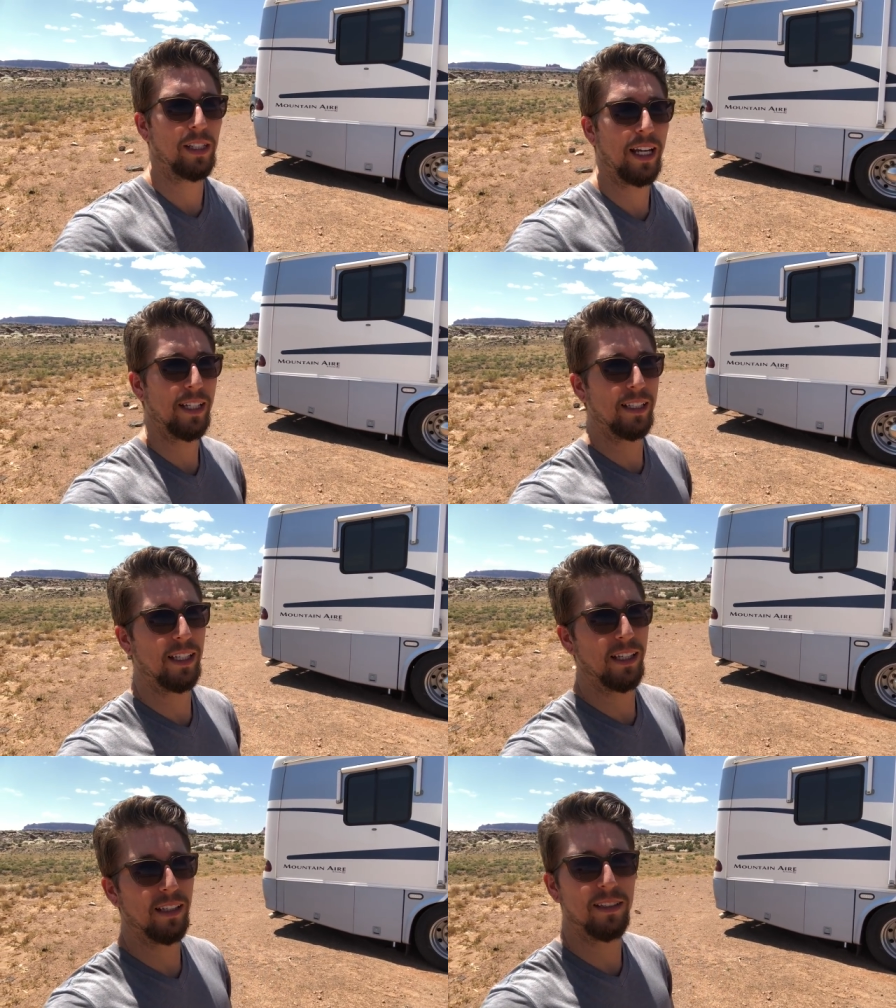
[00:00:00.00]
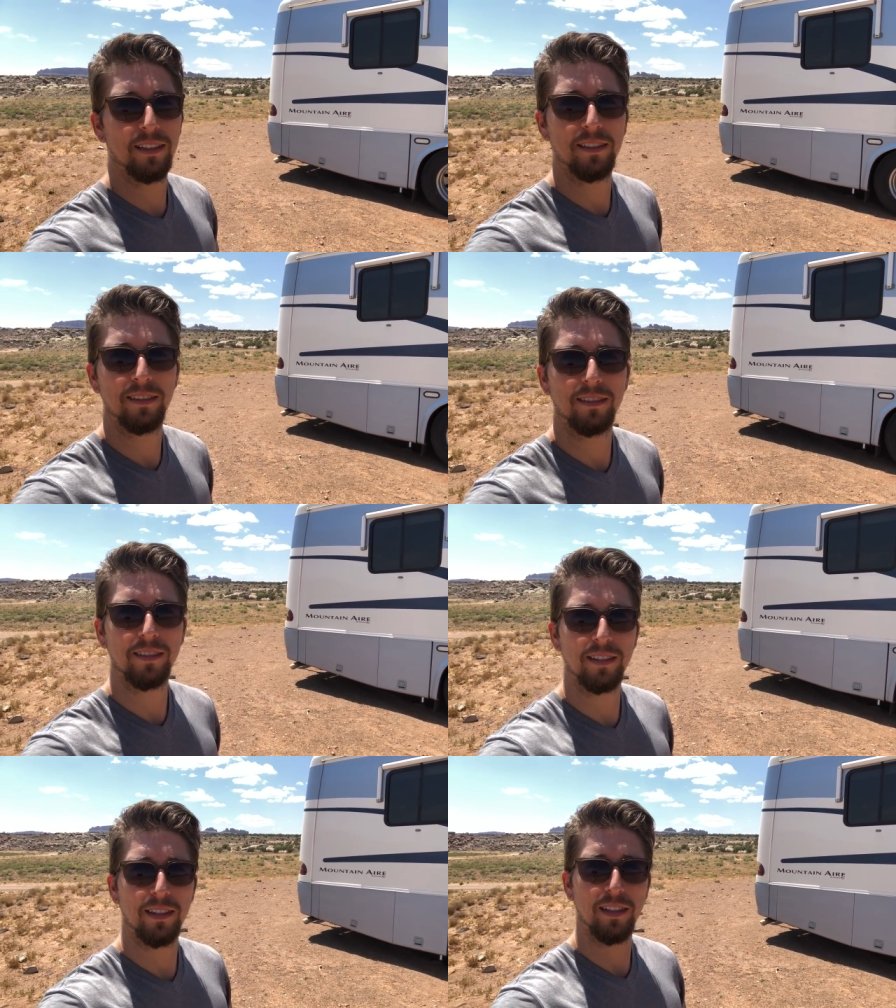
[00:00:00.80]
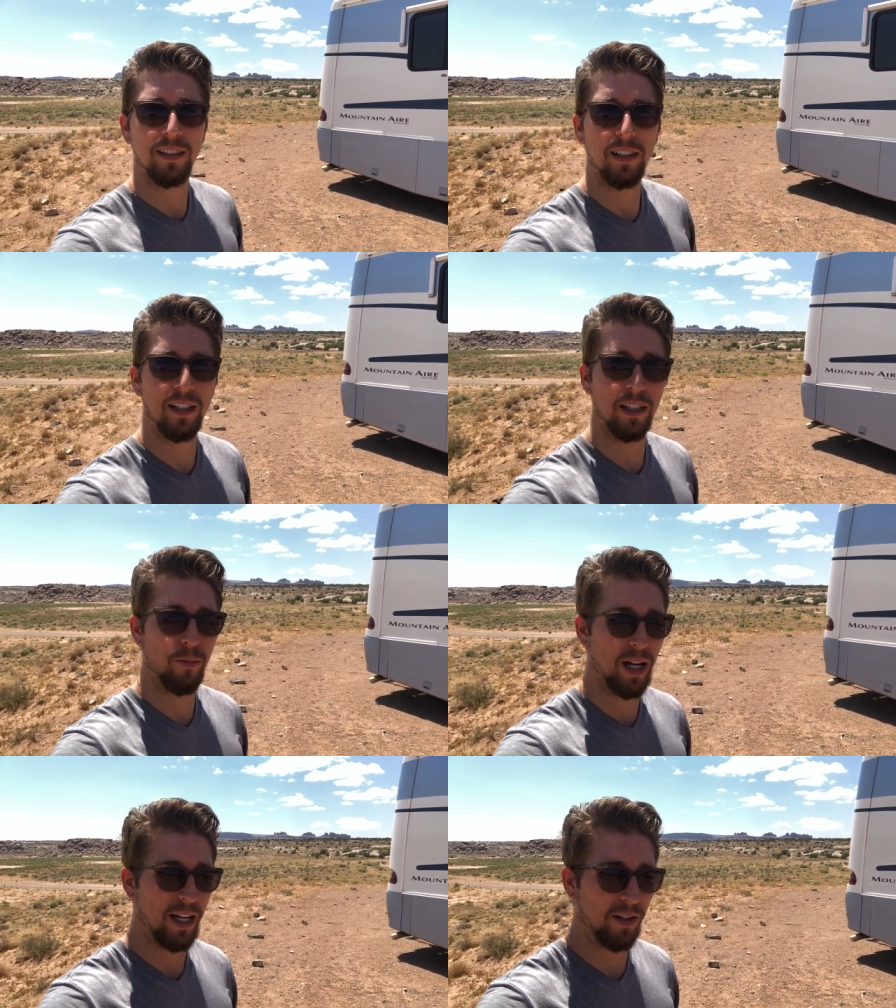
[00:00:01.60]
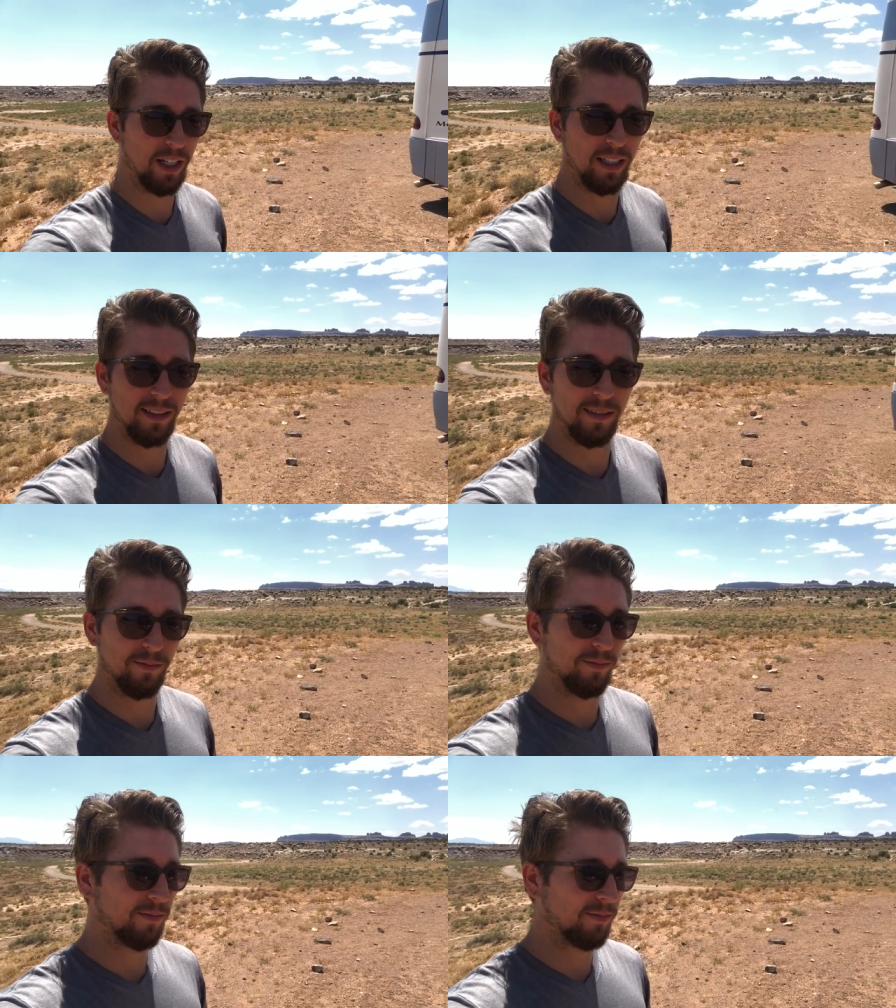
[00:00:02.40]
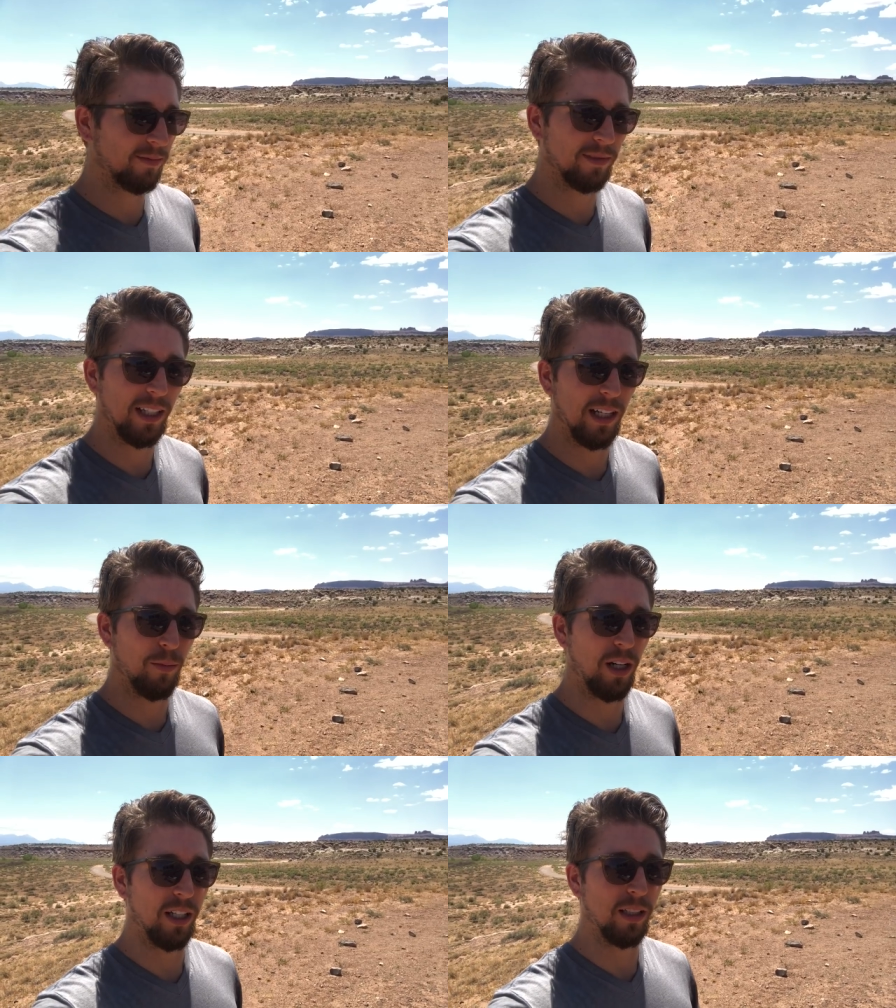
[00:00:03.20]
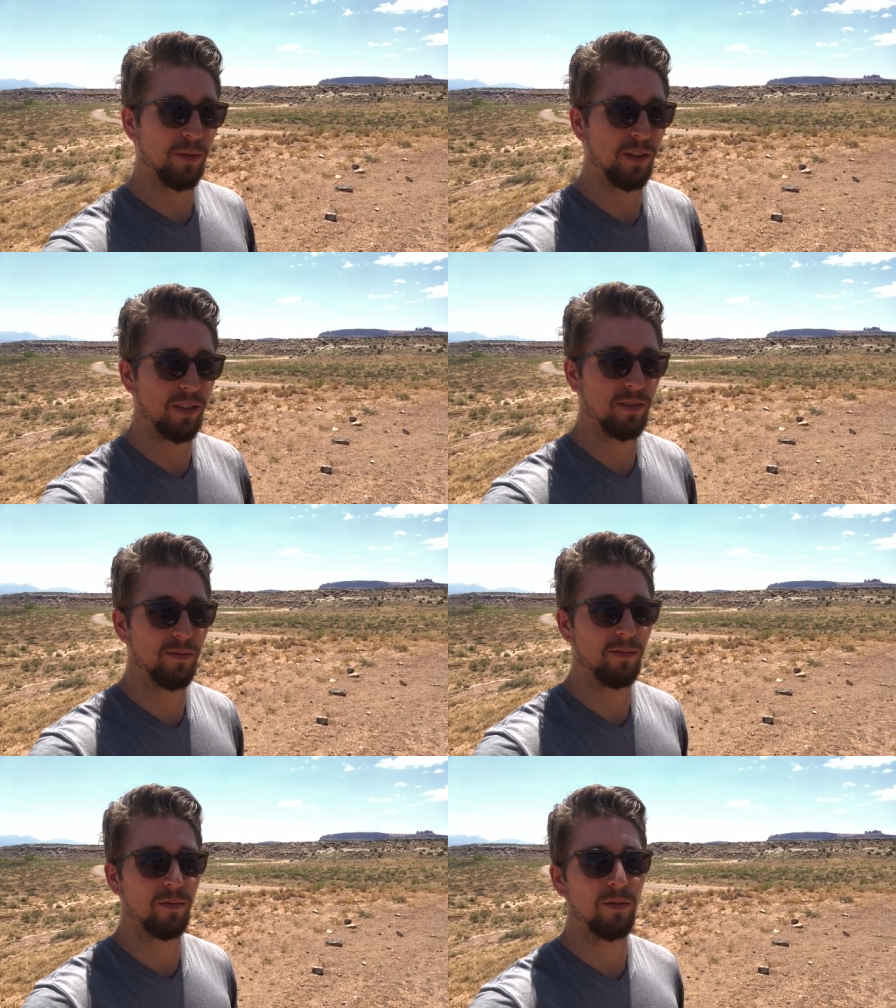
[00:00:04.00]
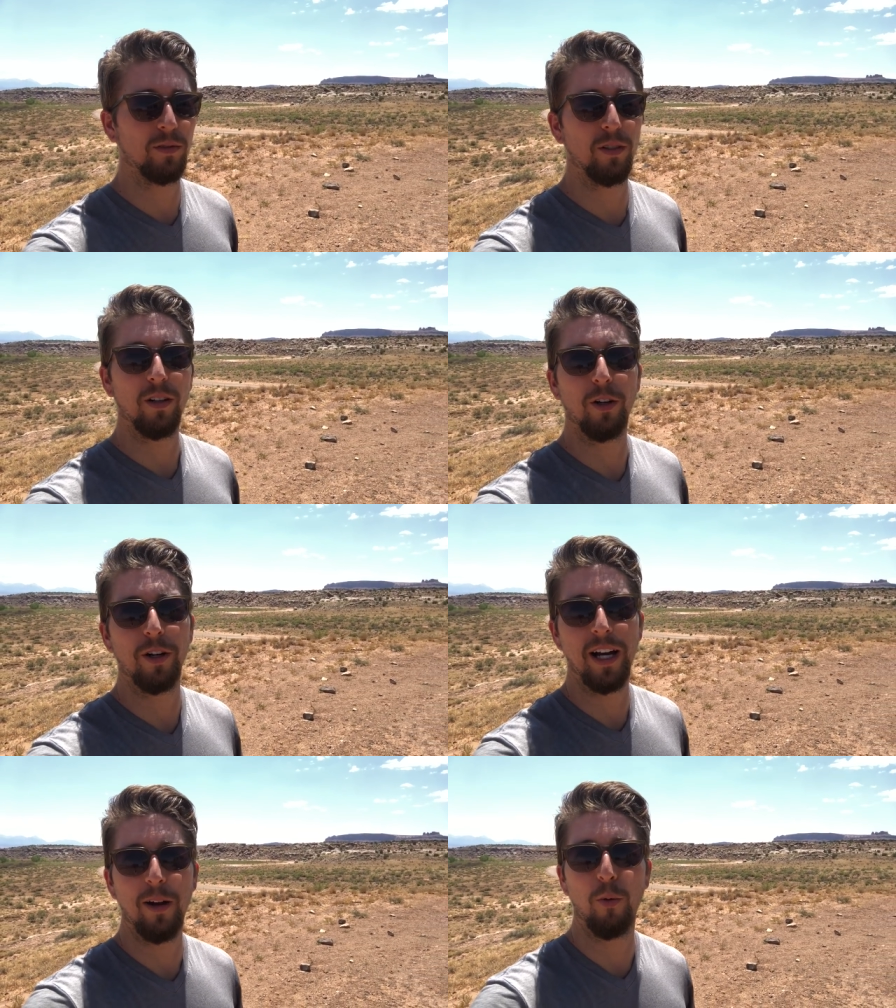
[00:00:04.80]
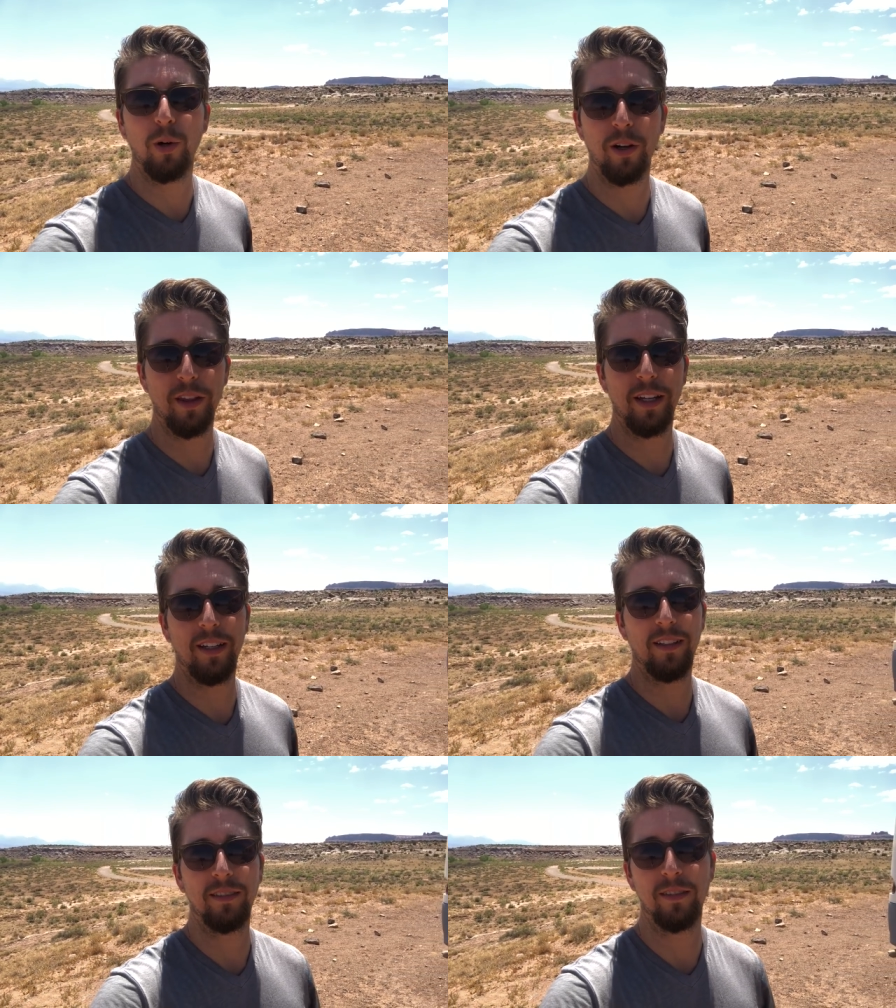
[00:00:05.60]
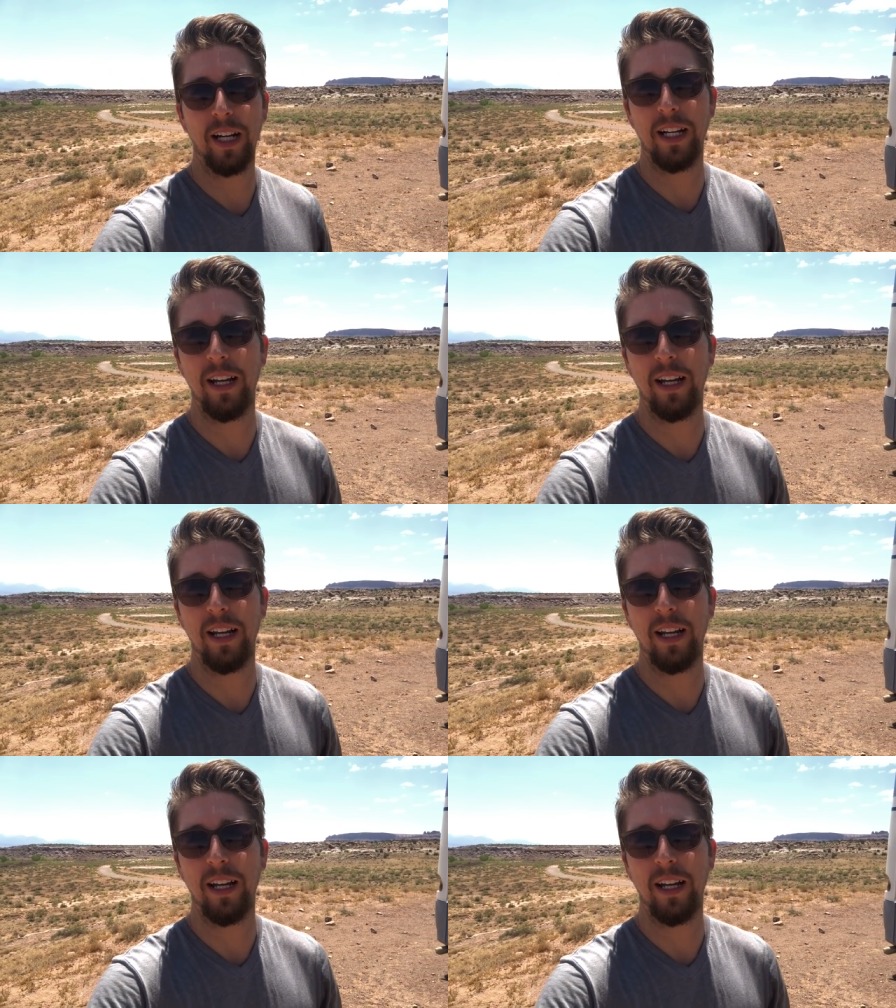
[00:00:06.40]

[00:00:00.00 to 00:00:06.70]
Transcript: AC on the batteries, not possible or not worth it right